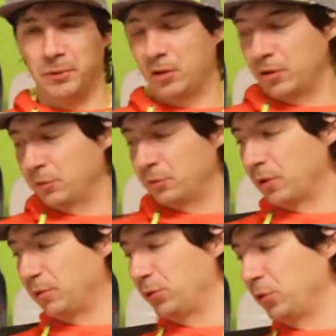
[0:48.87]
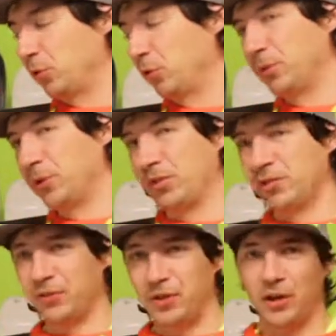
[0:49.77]
will be going through a few
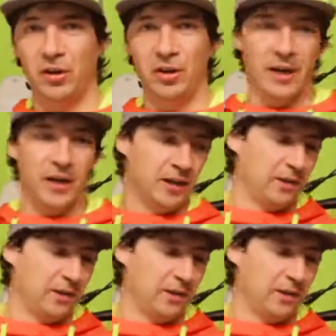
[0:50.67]
pieces of gear,